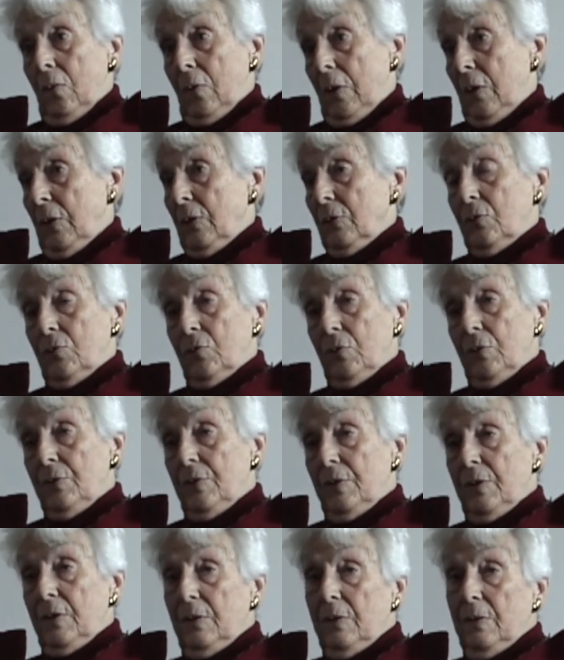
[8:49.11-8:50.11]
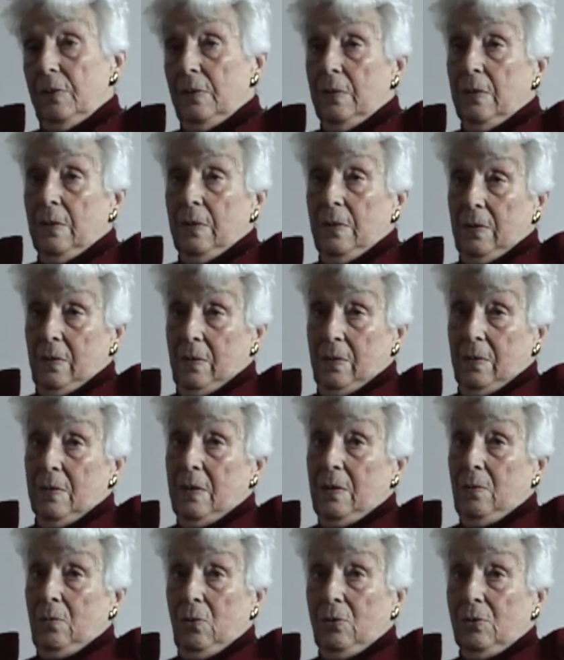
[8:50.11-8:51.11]
Actually,
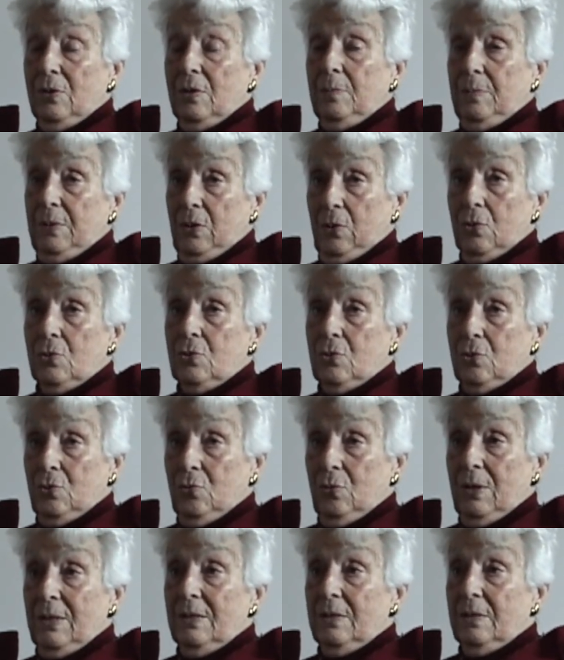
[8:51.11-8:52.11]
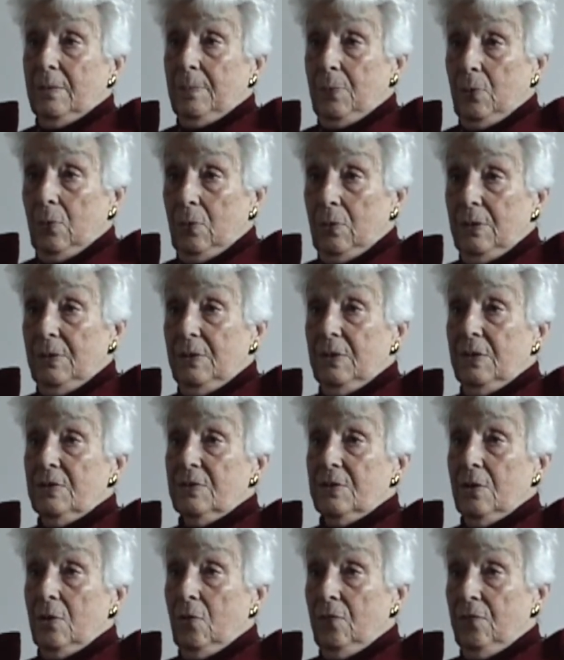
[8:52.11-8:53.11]
they wanted me also to enter politics.
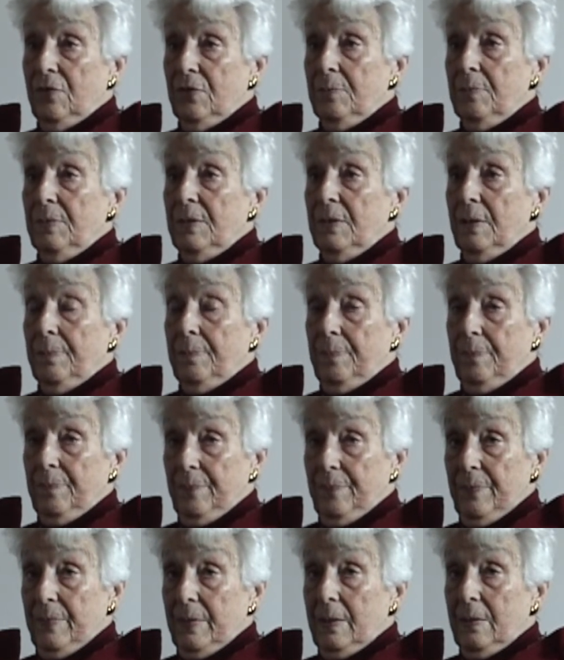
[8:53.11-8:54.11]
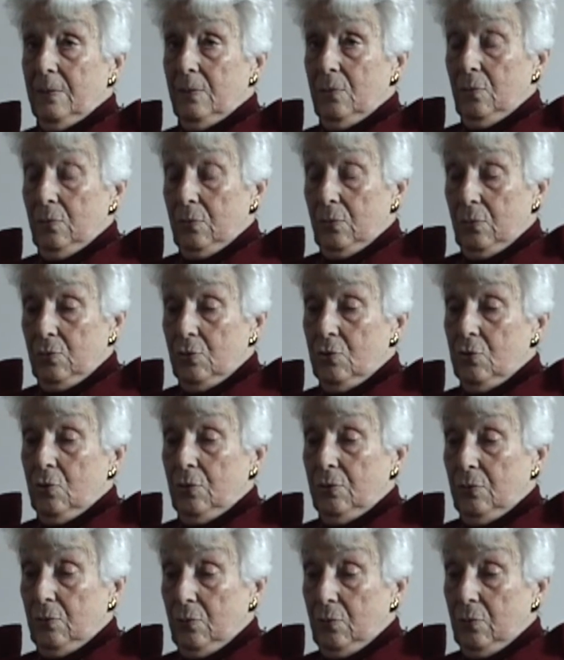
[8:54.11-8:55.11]
They offered me to
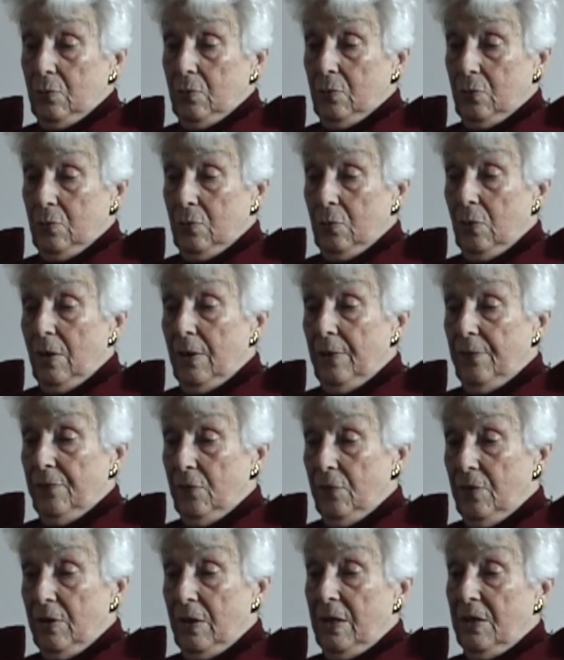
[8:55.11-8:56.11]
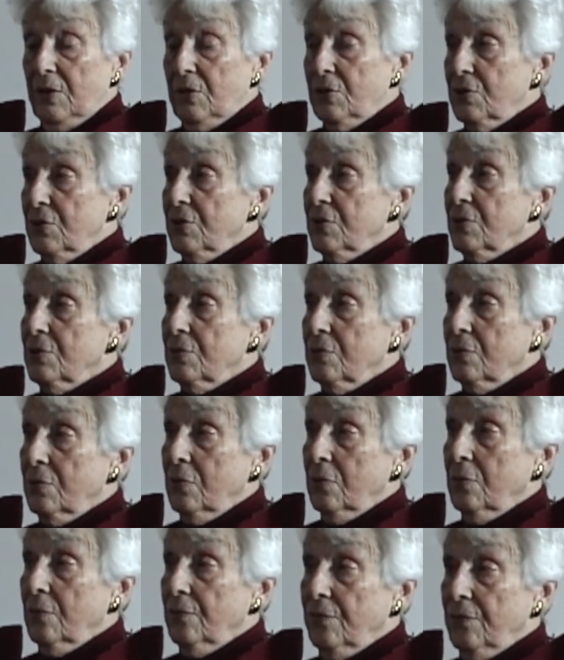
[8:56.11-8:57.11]
join, to run for the elections
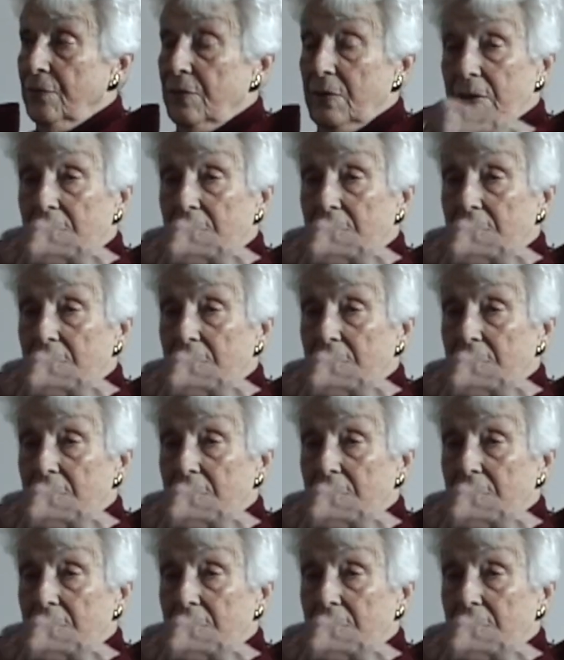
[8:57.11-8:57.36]
of the